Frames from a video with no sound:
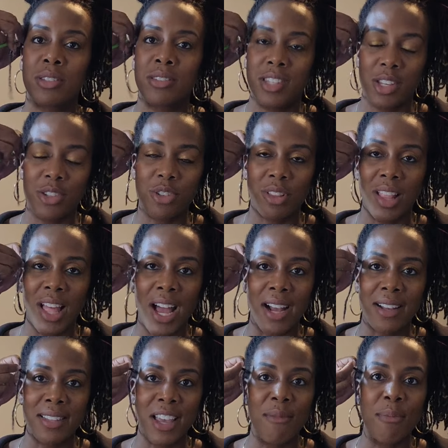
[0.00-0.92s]

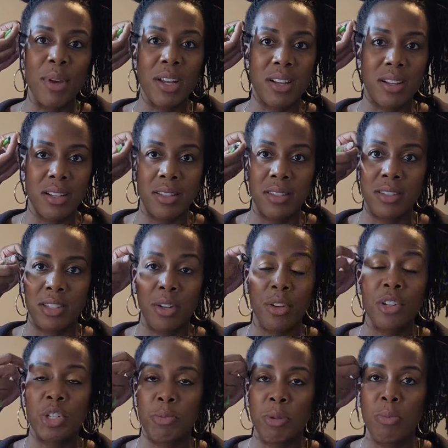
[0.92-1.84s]
Sisterlocks have been
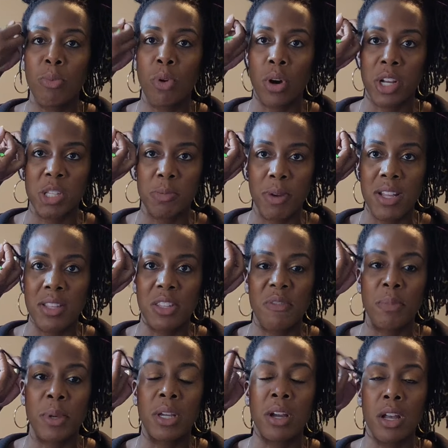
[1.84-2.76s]
considered to be more
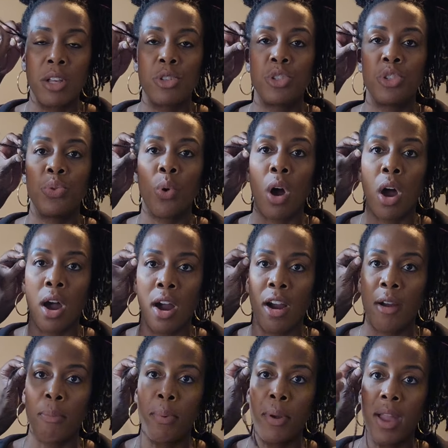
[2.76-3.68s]
expensive because you
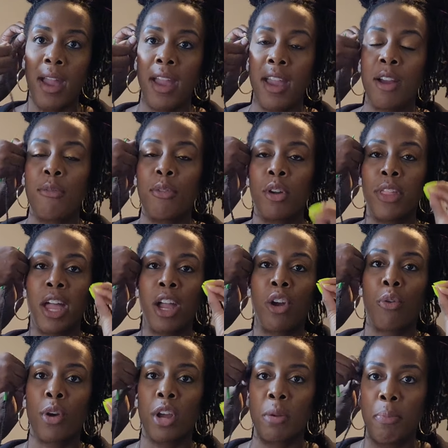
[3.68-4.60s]
are paying for that
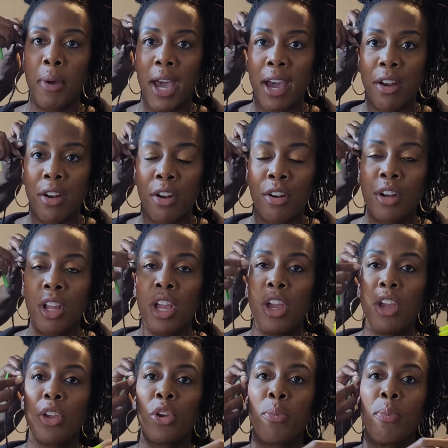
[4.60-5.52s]
grid pattern.
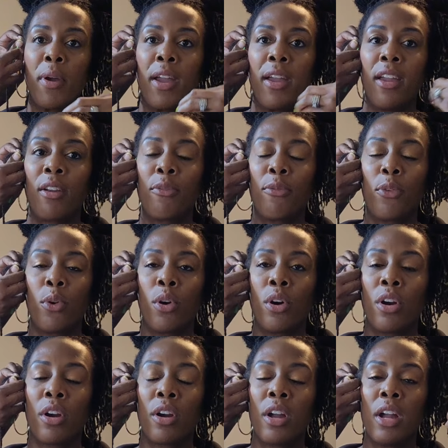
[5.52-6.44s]
You're paying
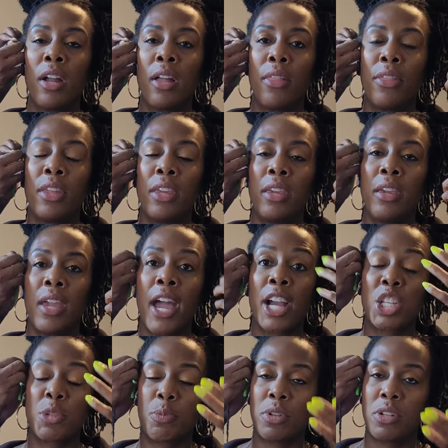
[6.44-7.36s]
for the
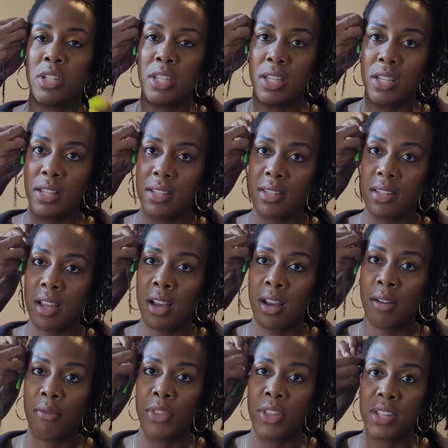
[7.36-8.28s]
expertise
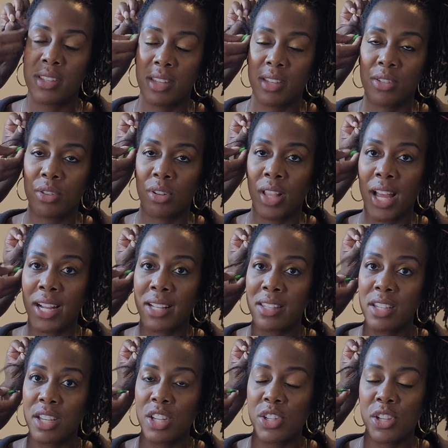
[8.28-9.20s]
of the
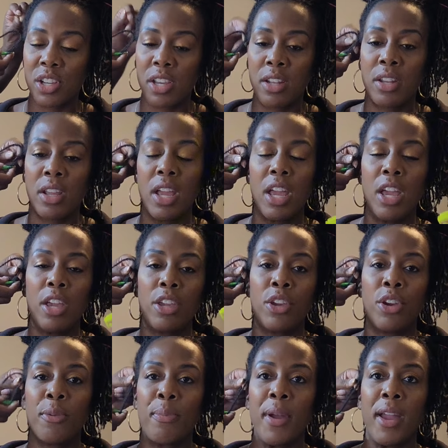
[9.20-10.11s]
Sisterloctian. Mm-hmm.
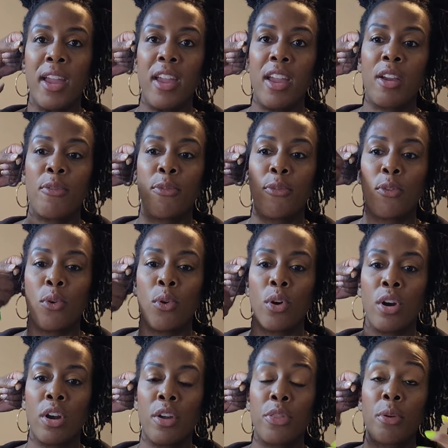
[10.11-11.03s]
You're paying
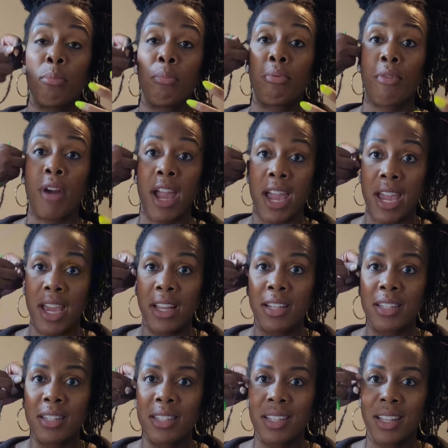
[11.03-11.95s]
for the
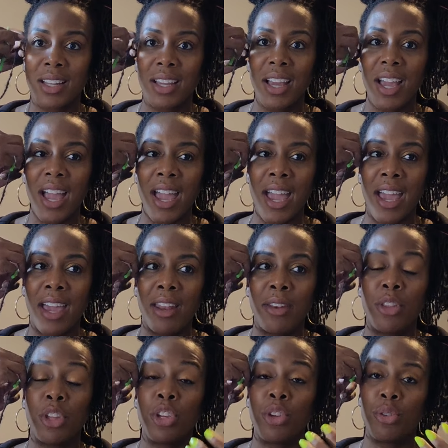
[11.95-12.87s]
brand mm-hmm. and
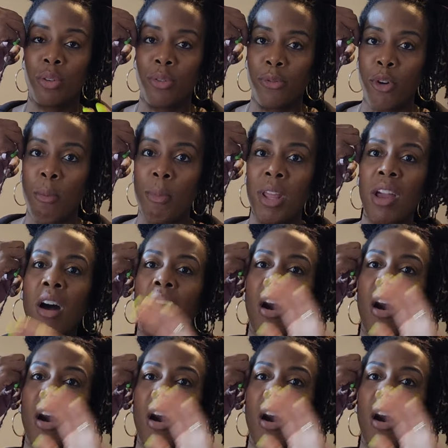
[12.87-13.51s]
the uniformity,